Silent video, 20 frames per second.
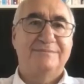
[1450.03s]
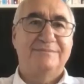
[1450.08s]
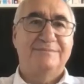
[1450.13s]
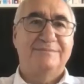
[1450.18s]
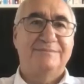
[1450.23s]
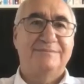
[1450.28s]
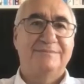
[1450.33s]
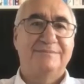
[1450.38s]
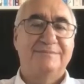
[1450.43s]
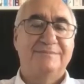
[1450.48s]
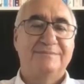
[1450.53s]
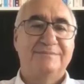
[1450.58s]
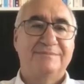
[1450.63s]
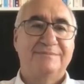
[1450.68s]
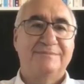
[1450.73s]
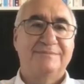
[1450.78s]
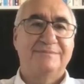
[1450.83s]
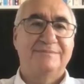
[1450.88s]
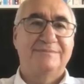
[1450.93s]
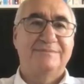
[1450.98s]

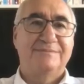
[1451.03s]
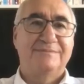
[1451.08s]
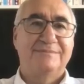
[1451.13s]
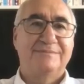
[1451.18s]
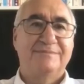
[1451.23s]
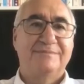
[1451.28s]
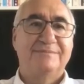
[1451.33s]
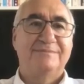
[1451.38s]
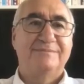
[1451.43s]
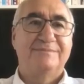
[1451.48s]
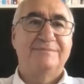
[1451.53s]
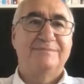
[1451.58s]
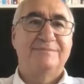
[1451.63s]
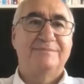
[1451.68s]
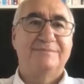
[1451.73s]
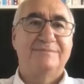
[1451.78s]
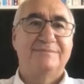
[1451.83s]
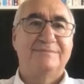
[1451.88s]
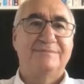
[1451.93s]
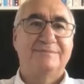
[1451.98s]

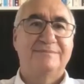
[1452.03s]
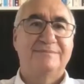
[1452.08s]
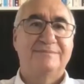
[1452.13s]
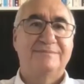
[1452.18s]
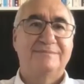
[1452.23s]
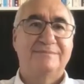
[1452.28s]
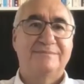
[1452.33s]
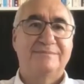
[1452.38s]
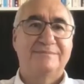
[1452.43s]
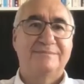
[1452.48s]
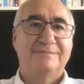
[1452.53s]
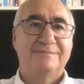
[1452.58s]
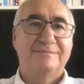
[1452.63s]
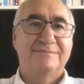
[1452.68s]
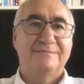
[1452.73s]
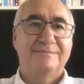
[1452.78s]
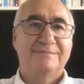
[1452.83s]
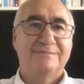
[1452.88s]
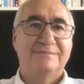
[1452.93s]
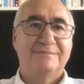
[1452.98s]

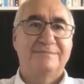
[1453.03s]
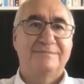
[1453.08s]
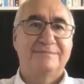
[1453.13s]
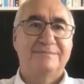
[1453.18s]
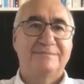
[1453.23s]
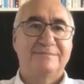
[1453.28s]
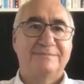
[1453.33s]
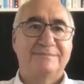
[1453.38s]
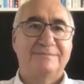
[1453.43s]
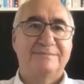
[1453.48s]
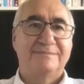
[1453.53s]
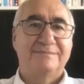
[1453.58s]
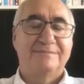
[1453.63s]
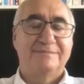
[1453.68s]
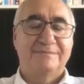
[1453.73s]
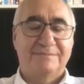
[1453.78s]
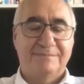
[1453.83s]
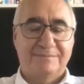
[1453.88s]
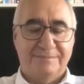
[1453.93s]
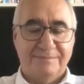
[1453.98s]

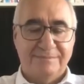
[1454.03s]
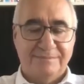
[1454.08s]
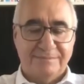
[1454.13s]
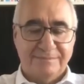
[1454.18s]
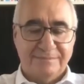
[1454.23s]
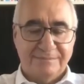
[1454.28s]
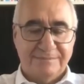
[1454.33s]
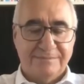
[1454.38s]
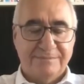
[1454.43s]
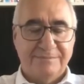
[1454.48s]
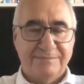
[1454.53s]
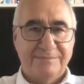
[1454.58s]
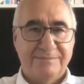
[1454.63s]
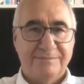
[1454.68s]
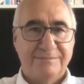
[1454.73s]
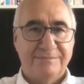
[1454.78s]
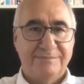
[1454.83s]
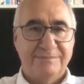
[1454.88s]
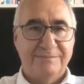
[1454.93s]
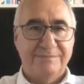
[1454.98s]

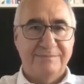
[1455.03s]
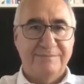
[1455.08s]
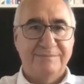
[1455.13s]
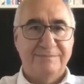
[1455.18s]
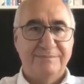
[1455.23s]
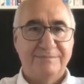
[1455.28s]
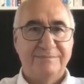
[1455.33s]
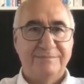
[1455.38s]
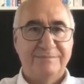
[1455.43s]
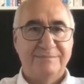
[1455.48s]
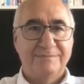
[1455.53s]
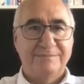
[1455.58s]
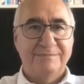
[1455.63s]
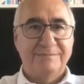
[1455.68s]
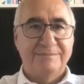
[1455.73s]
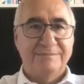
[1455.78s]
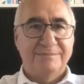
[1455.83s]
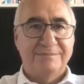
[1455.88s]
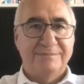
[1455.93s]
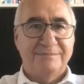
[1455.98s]

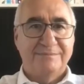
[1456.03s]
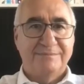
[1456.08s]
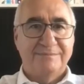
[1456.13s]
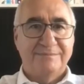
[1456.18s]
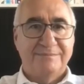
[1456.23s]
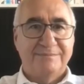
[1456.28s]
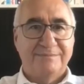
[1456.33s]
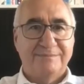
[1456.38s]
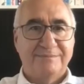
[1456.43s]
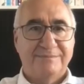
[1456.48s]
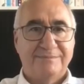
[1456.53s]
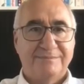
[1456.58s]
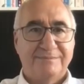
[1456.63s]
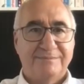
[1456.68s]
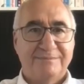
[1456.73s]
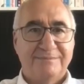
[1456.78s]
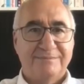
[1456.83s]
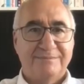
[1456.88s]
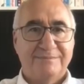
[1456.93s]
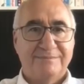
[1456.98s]

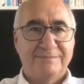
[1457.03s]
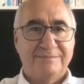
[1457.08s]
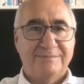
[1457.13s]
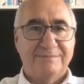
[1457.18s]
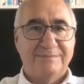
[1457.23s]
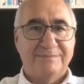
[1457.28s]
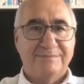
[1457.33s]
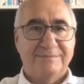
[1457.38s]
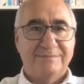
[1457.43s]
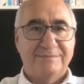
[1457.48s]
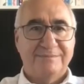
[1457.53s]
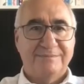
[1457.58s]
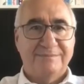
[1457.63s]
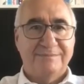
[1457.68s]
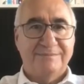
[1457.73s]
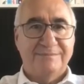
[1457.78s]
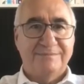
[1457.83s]
The person shown says nothing.